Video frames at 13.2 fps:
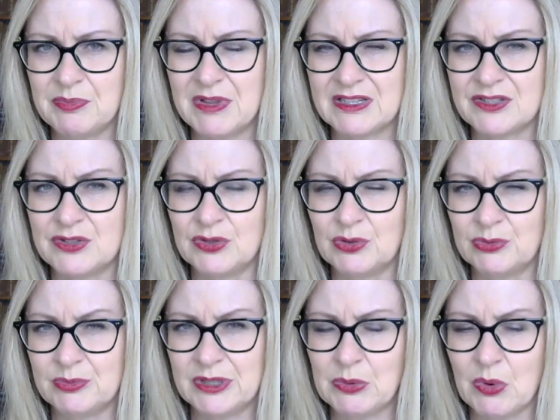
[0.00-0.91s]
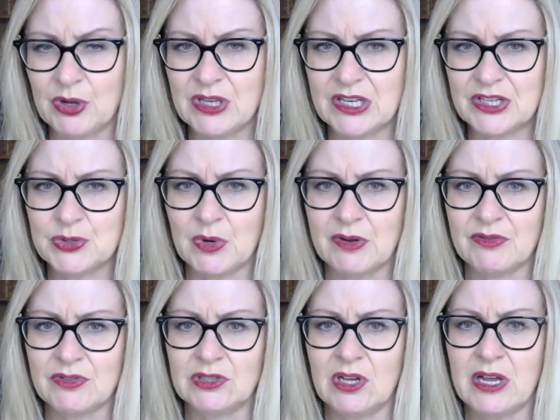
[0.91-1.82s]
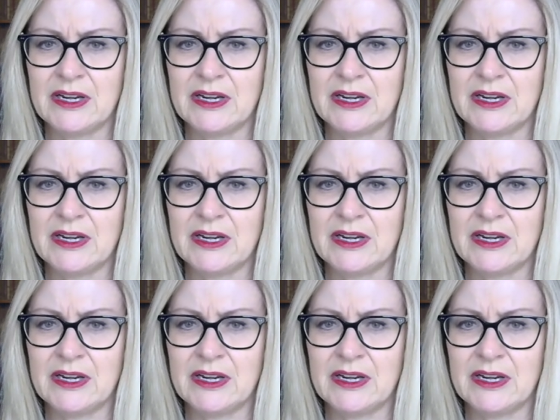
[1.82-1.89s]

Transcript: That normally won't get you over the line.